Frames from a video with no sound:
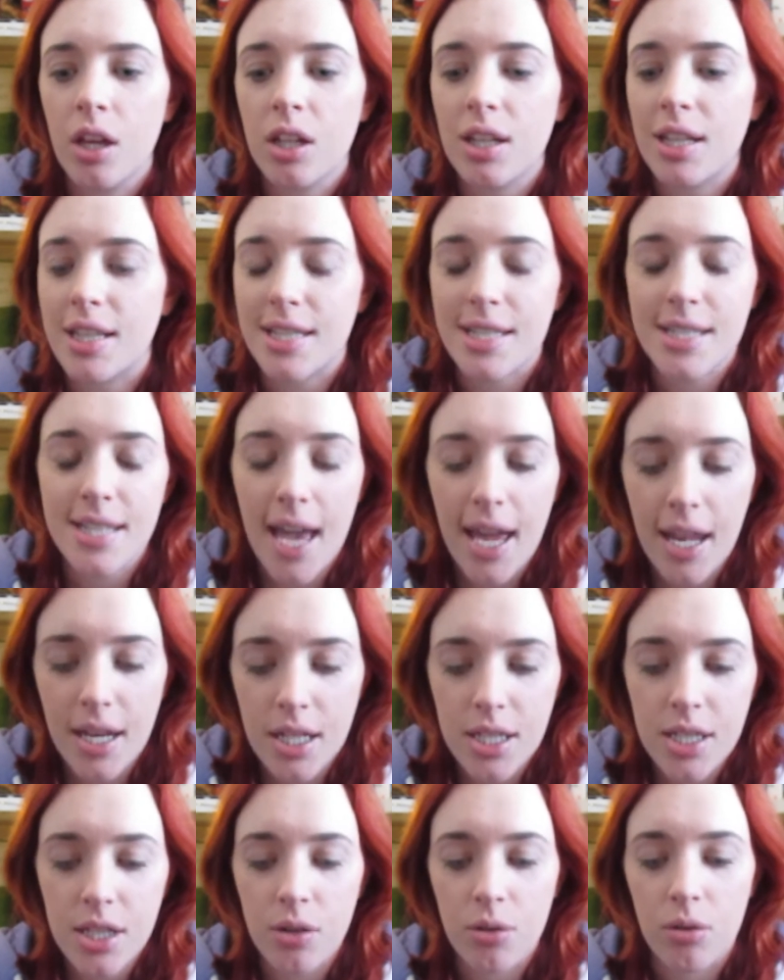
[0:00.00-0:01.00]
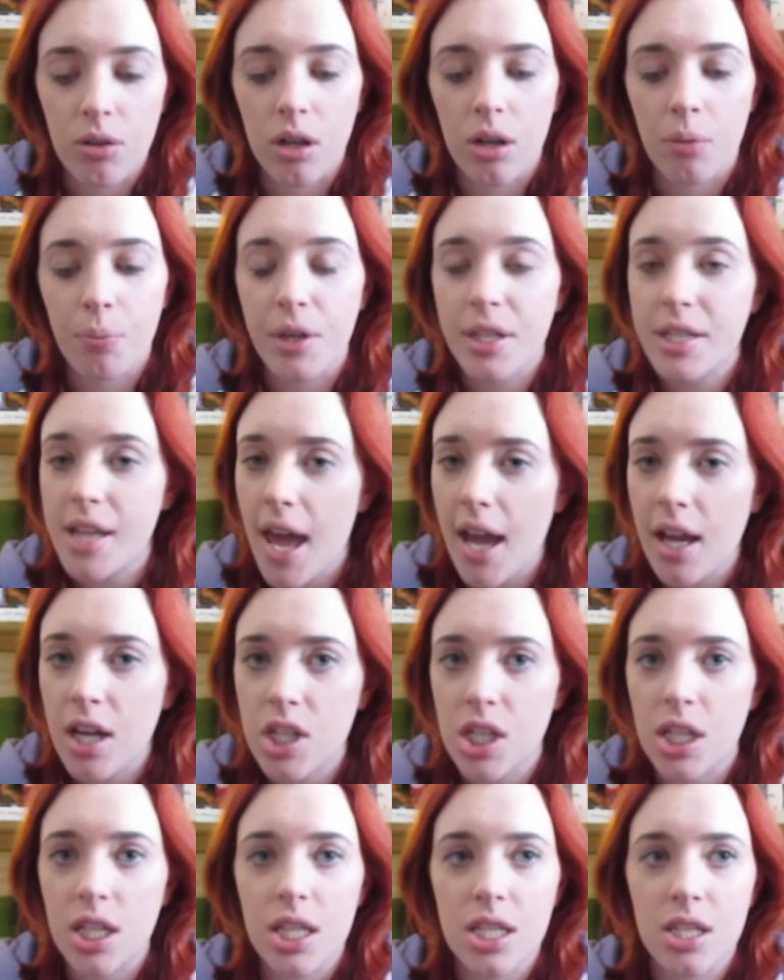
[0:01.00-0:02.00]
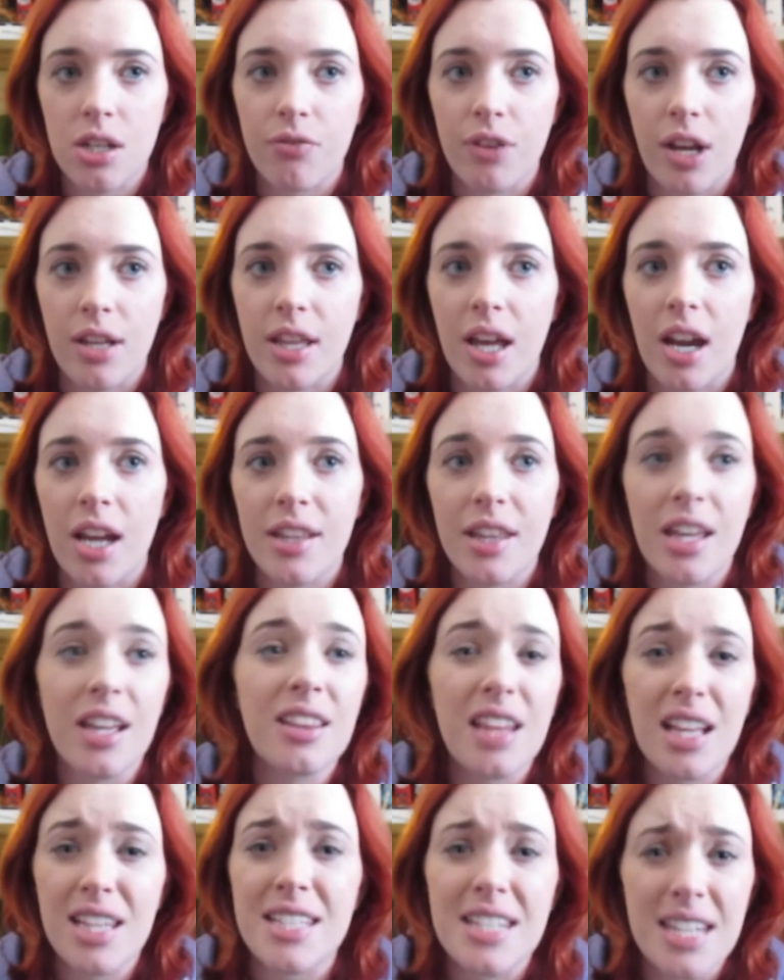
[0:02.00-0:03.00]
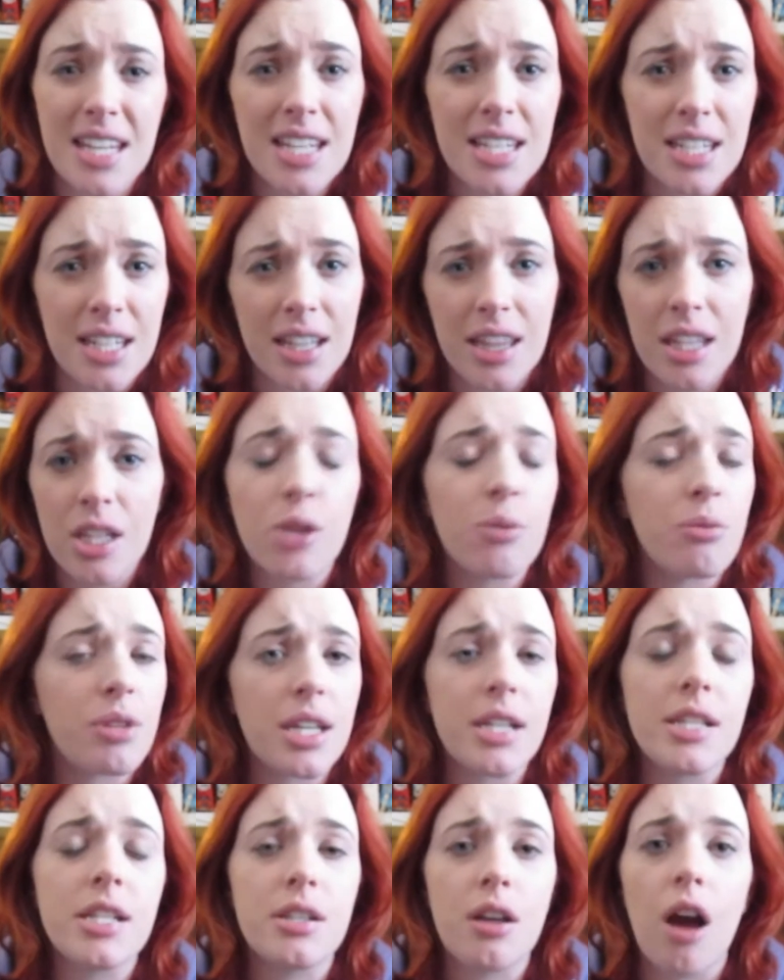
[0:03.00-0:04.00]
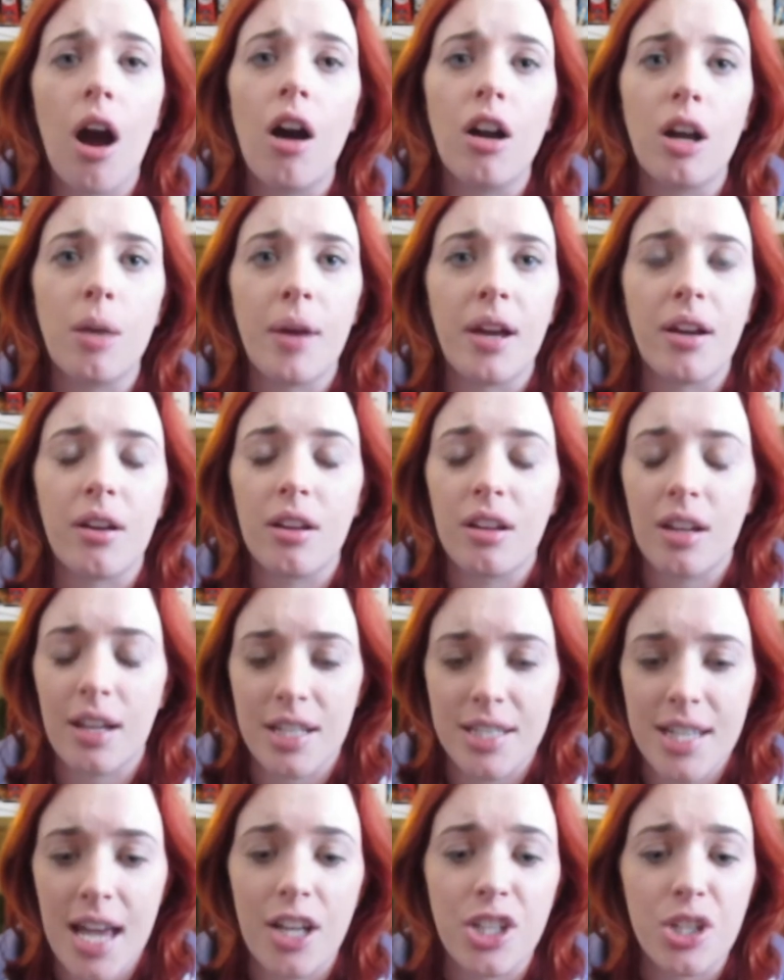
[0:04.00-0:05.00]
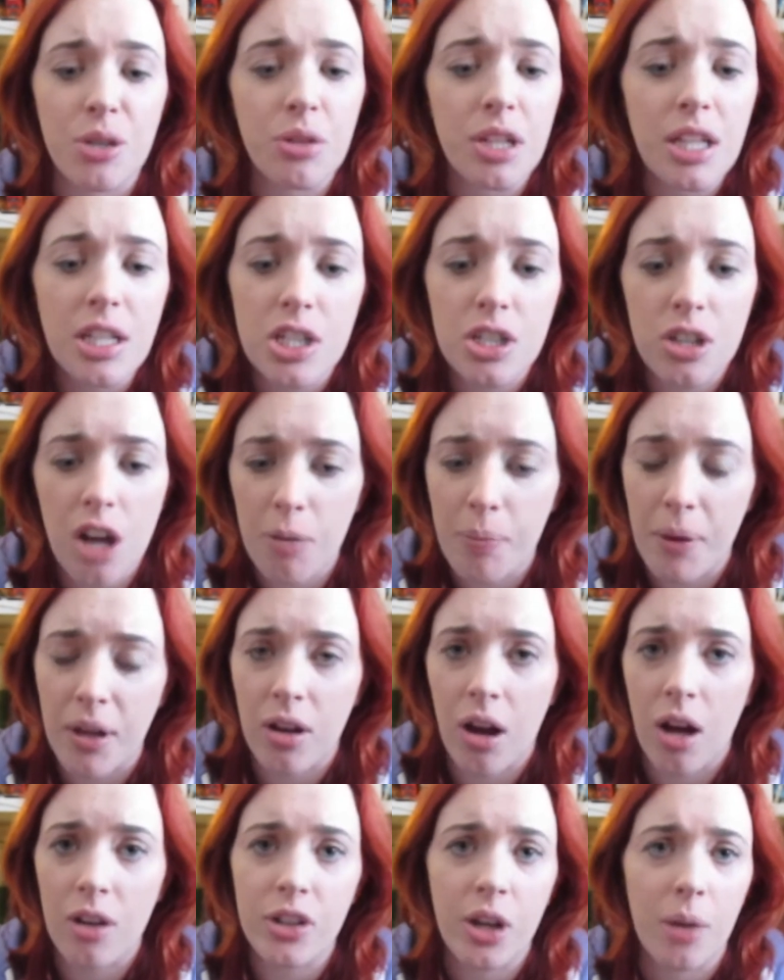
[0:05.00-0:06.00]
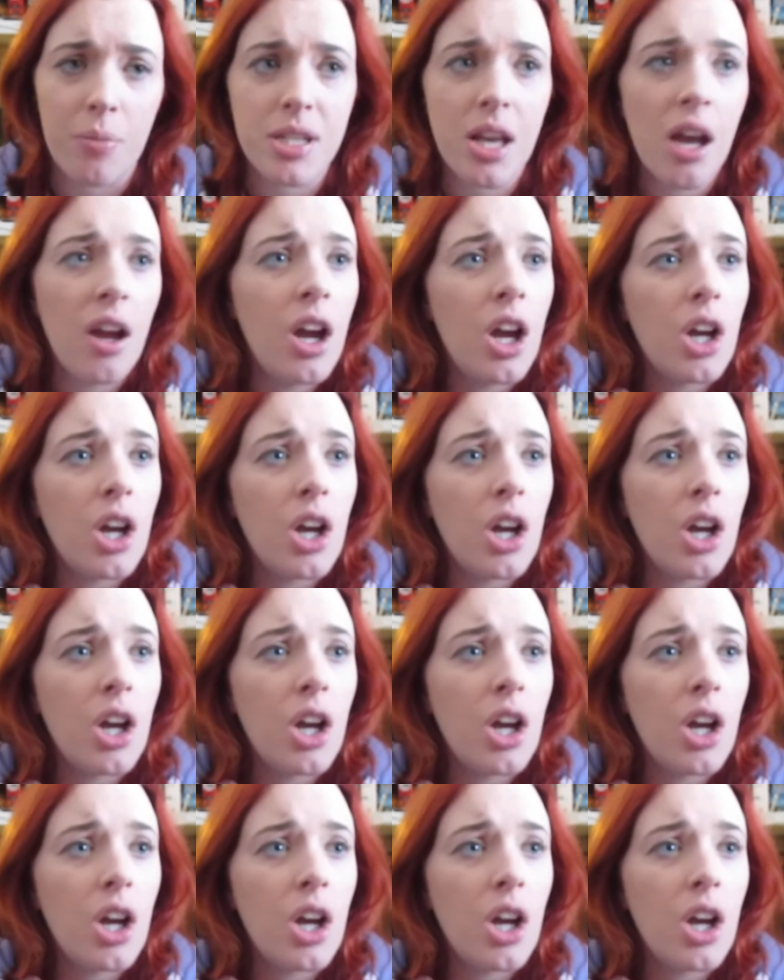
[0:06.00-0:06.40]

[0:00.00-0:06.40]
consent or protection stuff like that I think that's needed I think you need to talk about consent you need to talk about condoms